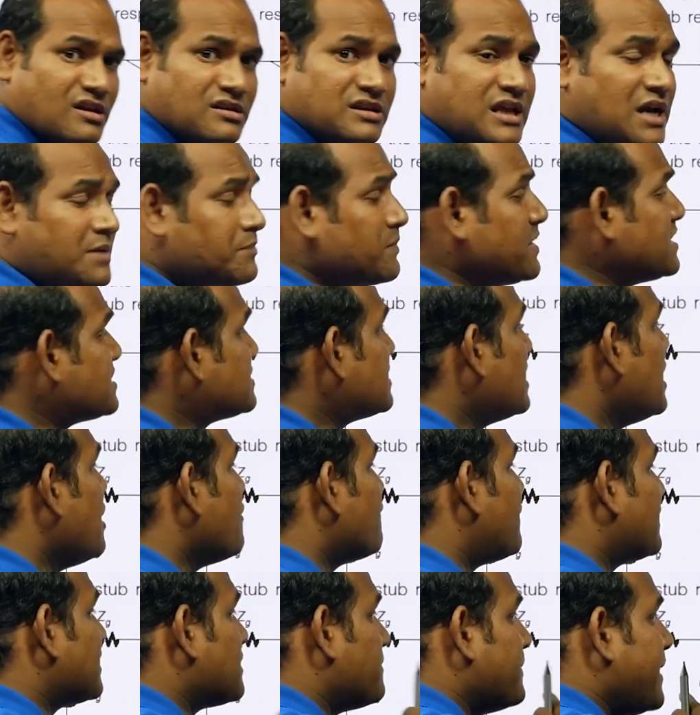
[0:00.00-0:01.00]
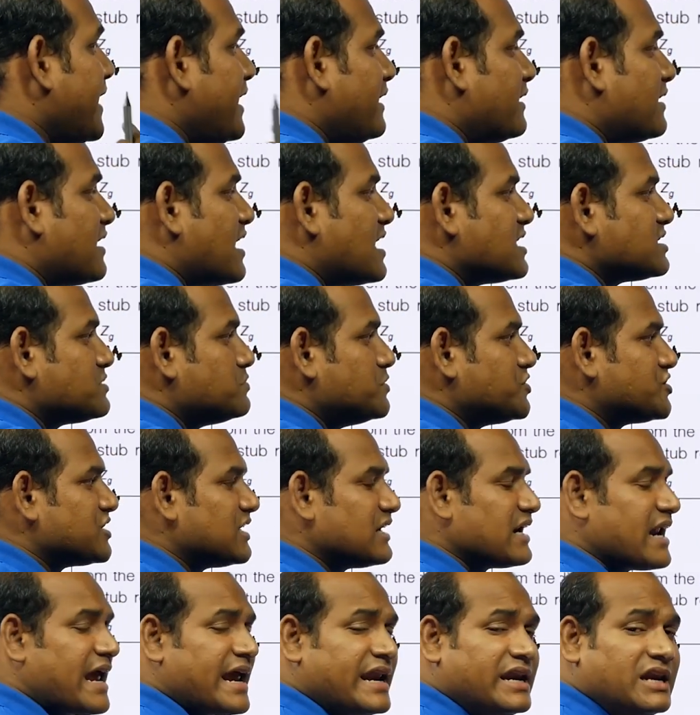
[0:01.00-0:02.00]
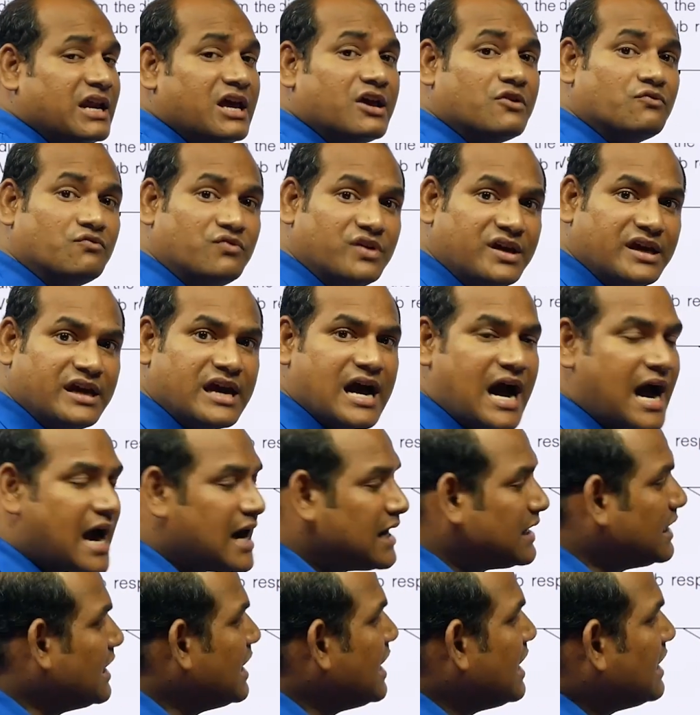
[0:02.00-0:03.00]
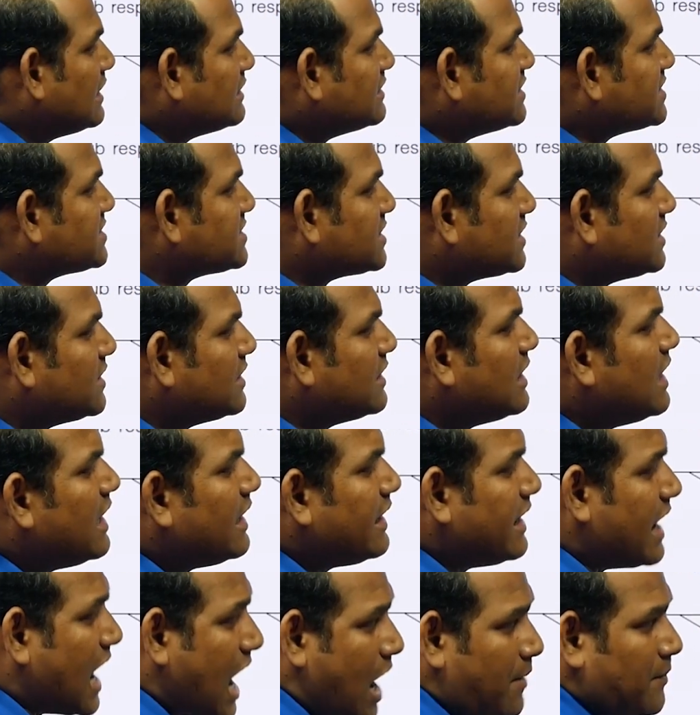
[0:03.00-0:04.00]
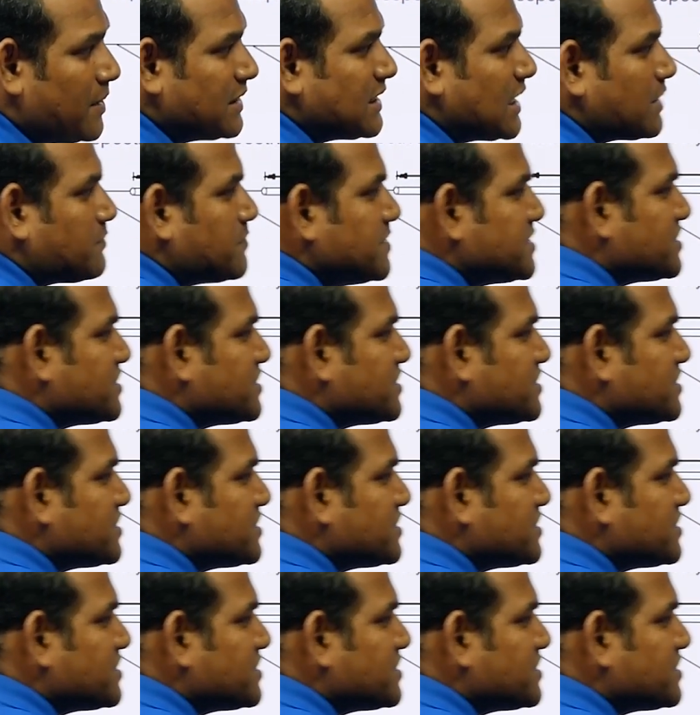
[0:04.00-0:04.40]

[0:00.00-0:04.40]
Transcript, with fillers: That means for the main transmission line we got this uh, gamma that